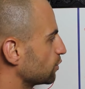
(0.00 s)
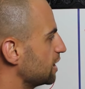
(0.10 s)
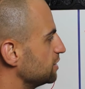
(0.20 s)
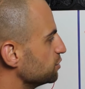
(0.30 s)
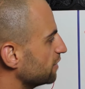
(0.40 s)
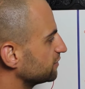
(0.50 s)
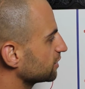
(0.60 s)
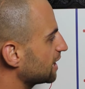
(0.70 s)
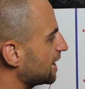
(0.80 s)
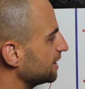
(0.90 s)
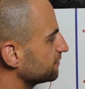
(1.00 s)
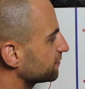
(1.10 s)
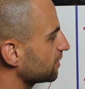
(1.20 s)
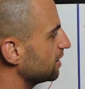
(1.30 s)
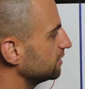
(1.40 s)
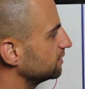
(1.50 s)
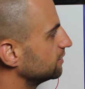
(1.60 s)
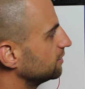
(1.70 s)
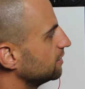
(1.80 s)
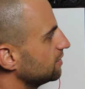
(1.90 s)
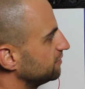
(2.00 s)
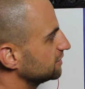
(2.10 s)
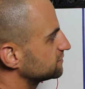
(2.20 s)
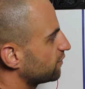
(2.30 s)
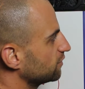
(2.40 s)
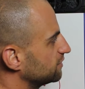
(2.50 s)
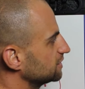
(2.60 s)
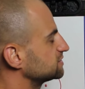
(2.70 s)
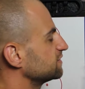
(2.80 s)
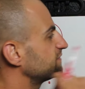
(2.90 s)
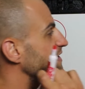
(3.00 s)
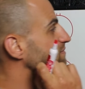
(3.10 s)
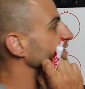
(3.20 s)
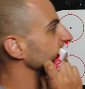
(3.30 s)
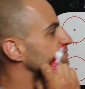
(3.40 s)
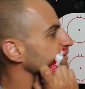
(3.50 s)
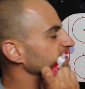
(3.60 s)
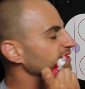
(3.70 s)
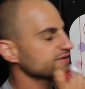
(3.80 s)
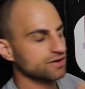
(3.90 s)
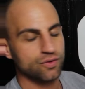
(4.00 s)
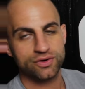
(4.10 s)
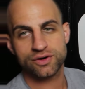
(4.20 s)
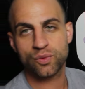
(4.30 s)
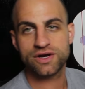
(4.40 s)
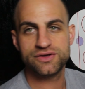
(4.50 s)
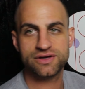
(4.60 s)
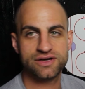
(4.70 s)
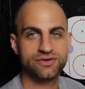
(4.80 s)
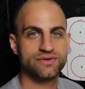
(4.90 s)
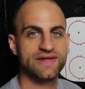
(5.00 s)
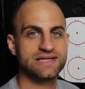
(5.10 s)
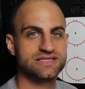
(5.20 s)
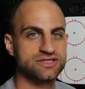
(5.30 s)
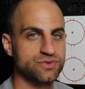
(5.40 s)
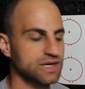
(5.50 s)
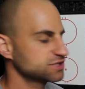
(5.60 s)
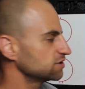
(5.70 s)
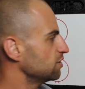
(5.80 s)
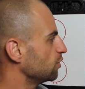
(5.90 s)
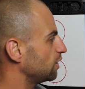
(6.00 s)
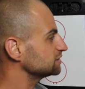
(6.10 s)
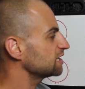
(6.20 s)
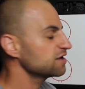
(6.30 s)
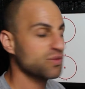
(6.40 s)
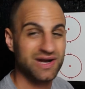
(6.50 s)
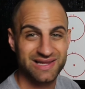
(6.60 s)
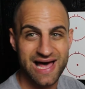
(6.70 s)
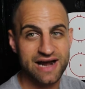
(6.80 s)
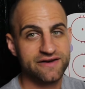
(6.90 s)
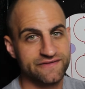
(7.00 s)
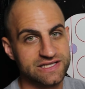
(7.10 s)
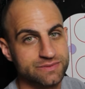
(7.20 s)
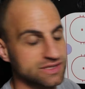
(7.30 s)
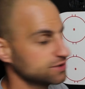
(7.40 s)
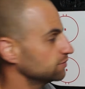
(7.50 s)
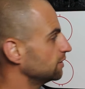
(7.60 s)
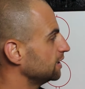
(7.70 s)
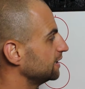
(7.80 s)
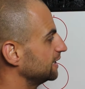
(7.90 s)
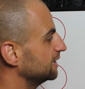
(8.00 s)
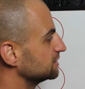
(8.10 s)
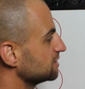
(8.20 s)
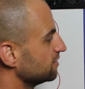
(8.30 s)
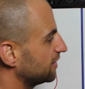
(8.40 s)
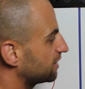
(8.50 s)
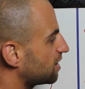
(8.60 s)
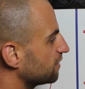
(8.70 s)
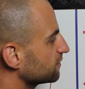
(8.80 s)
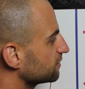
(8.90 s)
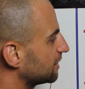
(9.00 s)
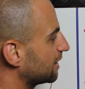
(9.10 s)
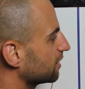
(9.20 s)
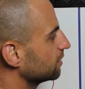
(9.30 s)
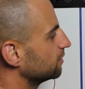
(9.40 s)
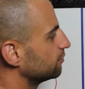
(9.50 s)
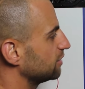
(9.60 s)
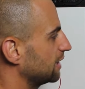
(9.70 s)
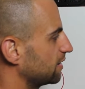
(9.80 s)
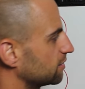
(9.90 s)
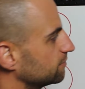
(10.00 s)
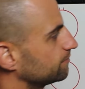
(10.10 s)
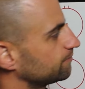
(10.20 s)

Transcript: right? You have your guy in front. This defenseman gets beat out of the corner. What are you going to do in that situation? Well, I'll tell you what a lot of defensemen do is they cover their player.